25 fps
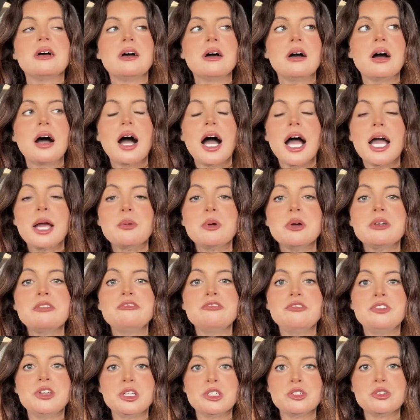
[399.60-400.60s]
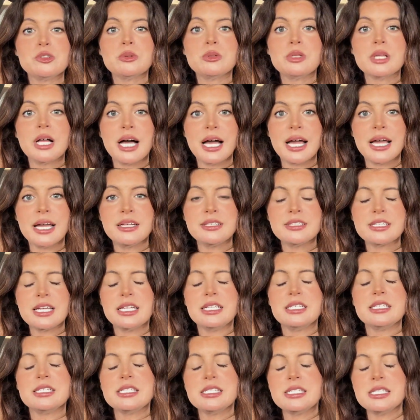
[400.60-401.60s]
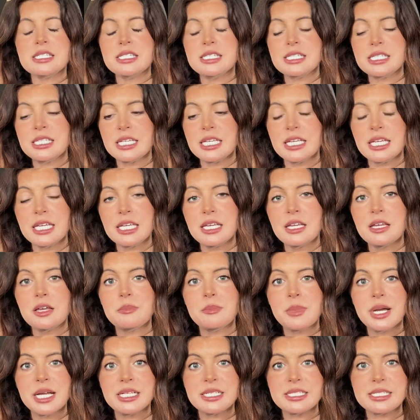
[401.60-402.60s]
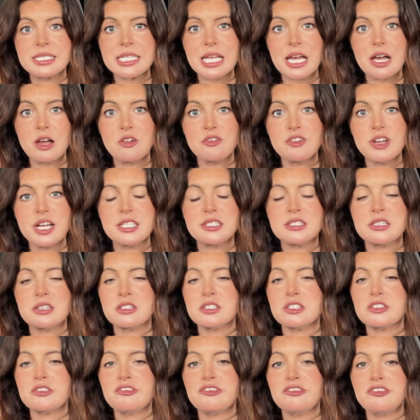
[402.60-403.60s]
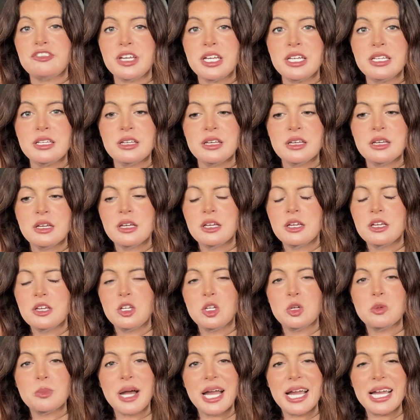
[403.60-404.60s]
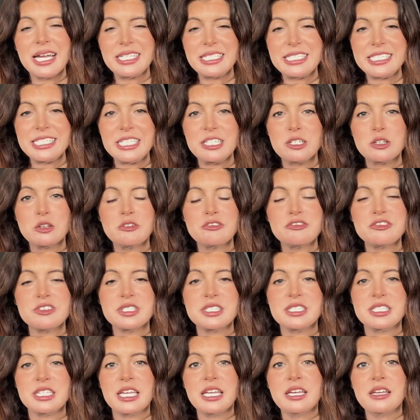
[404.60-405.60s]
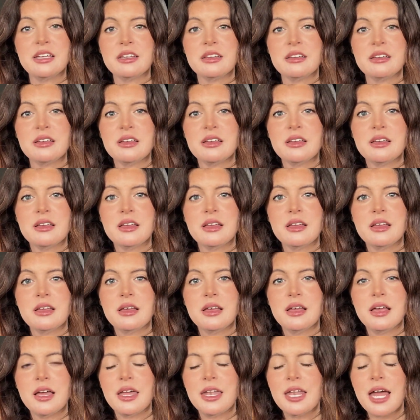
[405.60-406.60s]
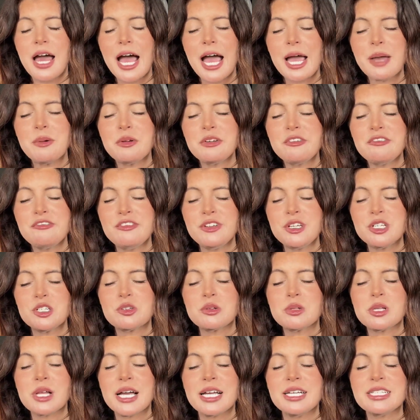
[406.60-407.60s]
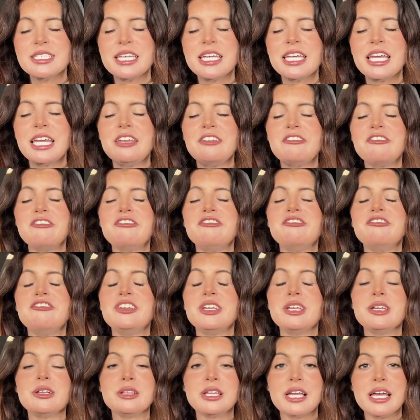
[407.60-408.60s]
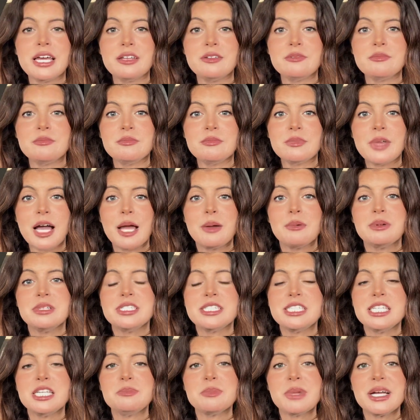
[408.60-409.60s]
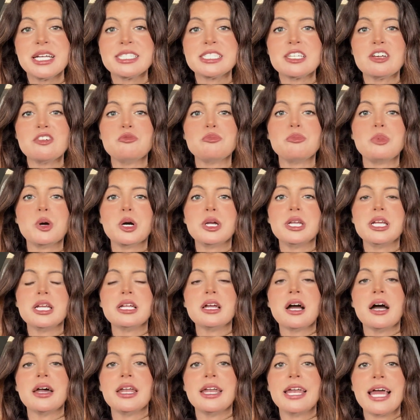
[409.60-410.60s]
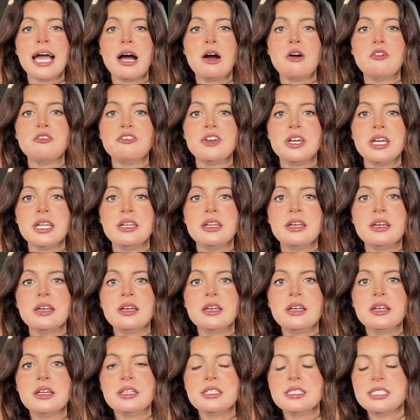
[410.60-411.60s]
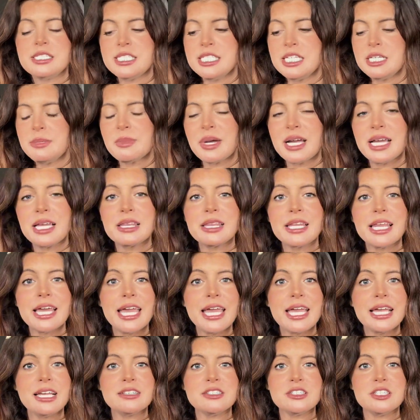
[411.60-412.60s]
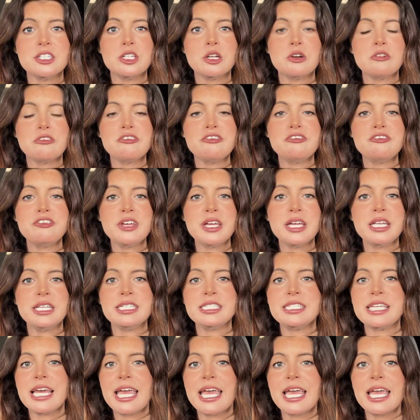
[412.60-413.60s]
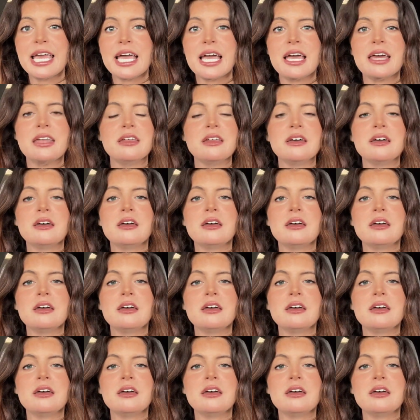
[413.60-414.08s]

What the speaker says: I would visualize and see myself as this fit, my ideal physique. And I would visualize it and feel it. I would see myself putting on an outfit, see my legs, fit and tan.